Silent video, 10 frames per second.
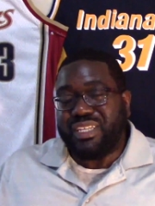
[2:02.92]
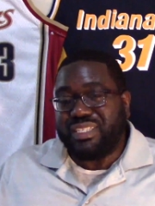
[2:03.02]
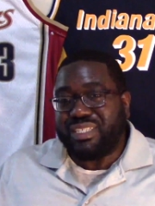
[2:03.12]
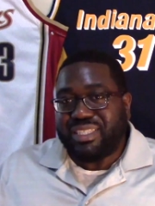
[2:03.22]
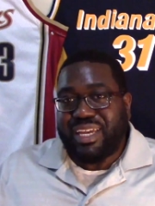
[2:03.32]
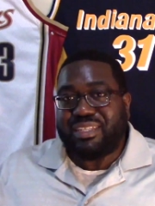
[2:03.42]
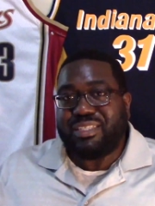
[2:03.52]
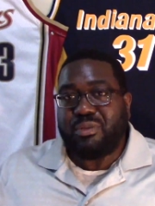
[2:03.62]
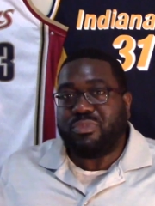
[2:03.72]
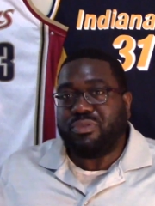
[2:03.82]
isn't that
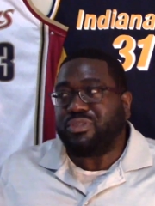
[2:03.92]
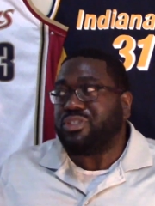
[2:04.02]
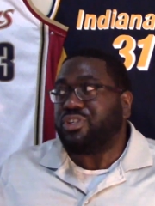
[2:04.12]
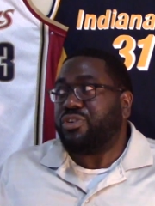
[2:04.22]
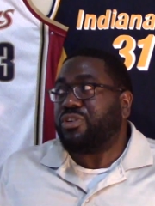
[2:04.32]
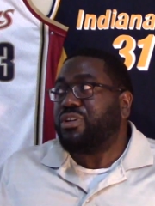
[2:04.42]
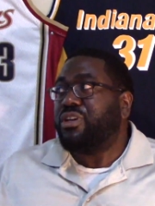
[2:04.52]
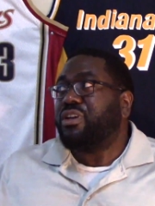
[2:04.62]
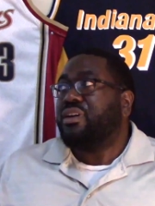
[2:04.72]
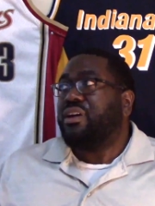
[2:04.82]
similar to Dirk.
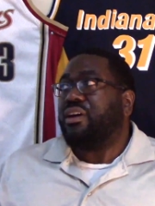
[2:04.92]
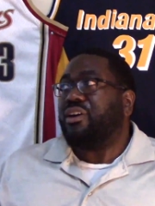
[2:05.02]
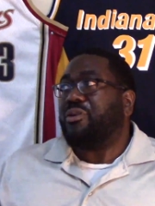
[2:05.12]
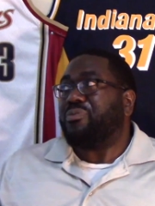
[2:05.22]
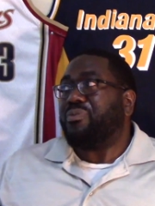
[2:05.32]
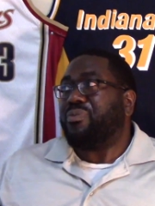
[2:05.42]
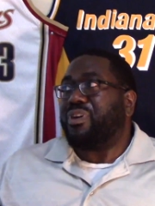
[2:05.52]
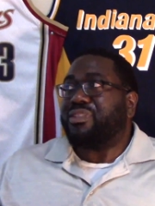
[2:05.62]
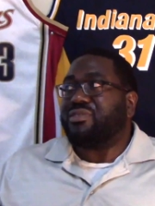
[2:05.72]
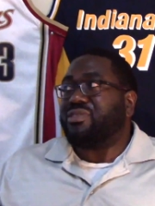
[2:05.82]

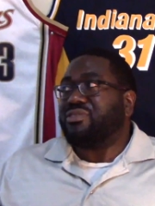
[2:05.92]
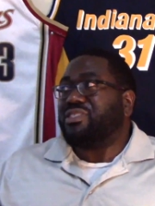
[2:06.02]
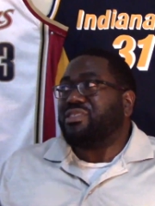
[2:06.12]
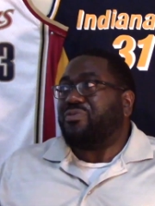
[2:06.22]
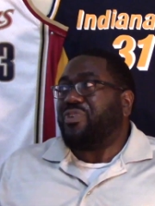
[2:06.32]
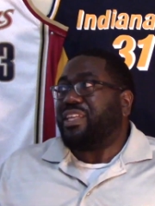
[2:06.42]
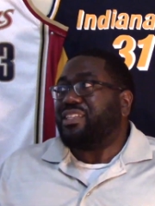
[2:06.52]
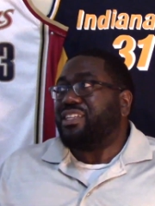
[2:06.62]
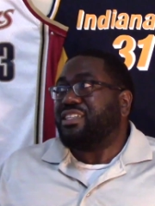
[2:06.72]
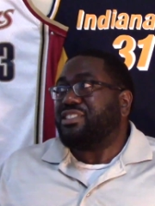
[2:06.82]
Other than the fact
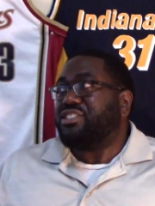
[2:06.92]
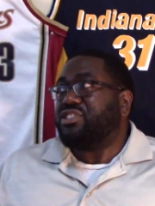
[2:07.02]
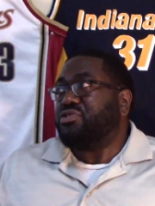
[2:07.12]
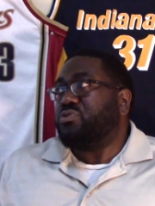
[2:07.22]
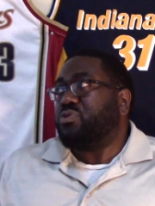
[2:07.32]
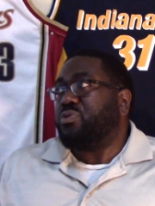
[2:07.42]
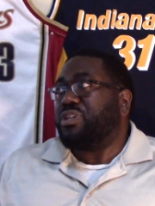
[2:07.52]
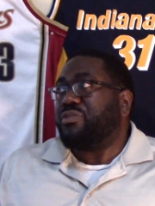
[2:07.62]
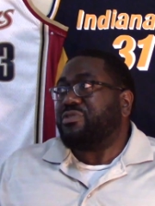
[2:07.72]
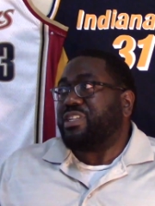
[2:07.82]
that he can shoot or
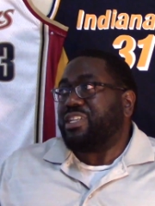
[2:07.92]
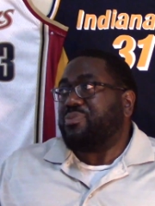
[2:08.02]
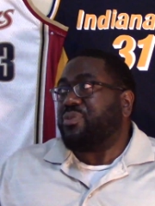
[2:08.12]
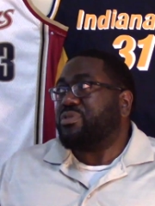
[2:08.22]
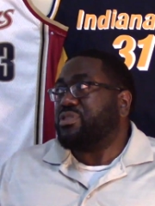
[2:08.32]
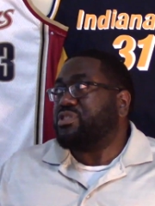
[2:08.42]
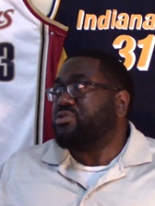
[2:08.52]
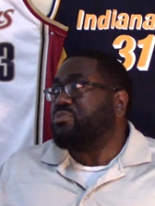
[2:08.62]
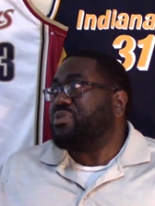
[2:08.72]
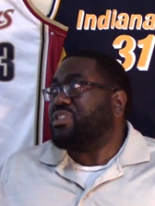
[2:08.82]
whatever, that they both can
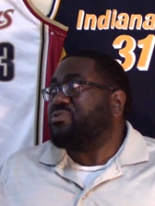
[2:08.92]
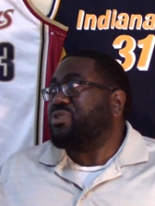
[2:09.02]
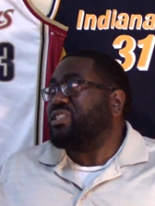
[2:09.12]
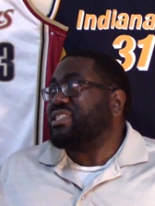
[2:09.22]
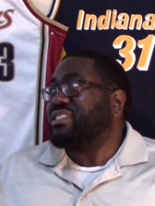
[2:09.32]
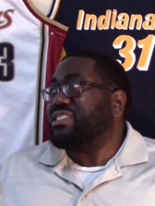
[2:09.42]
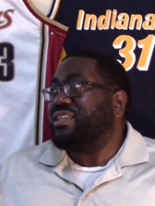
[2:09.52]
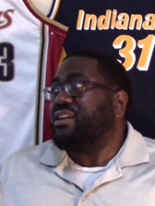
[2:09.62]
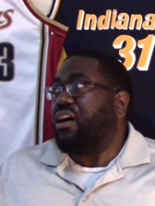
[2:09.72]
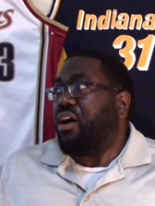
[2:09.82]
shoot, but he really isn't
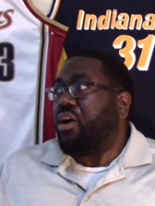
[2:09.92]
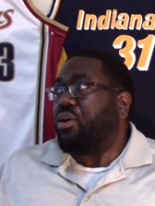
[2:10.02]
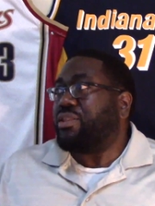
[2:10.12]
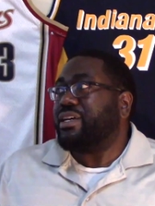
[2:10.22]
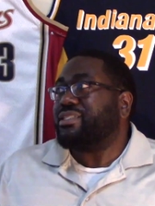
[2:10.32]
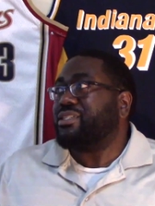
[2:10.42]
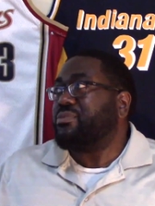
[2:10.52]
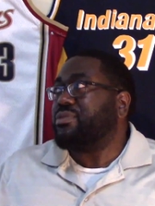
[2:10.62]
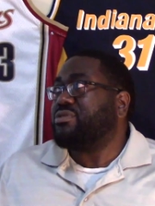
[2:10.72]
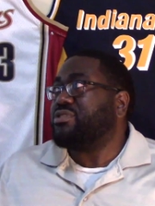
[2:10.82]
all that
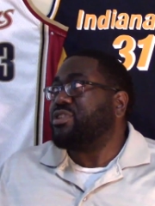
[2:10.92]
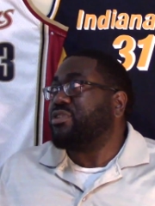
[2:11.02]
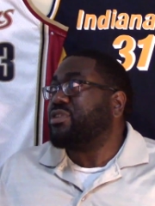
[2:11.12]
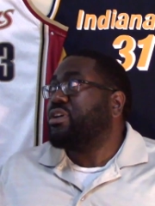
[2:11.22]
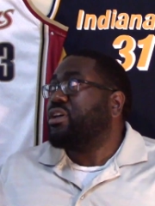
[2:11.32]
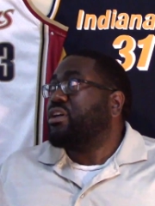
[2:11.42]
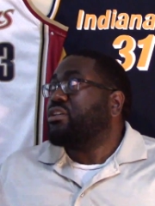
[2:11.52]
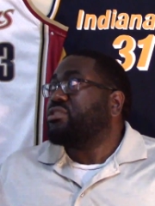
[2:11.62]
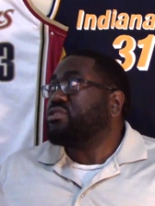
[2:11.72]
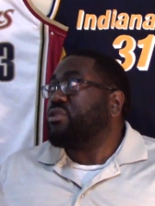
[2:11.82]
similar to Dirk.
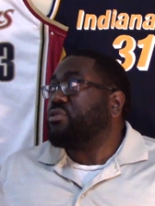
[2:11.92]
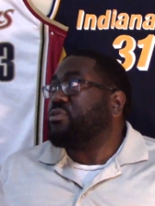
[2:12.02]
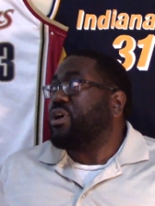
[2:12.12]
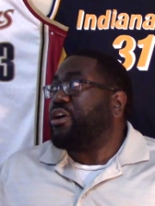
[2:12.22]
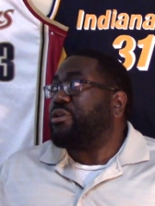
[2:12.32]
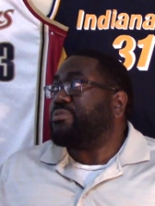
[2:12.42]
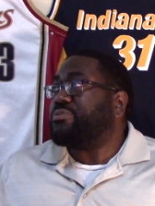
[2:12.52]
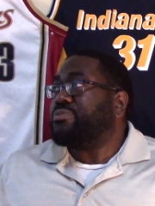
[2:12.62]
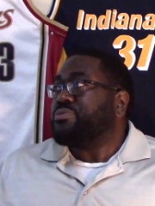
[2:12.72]
So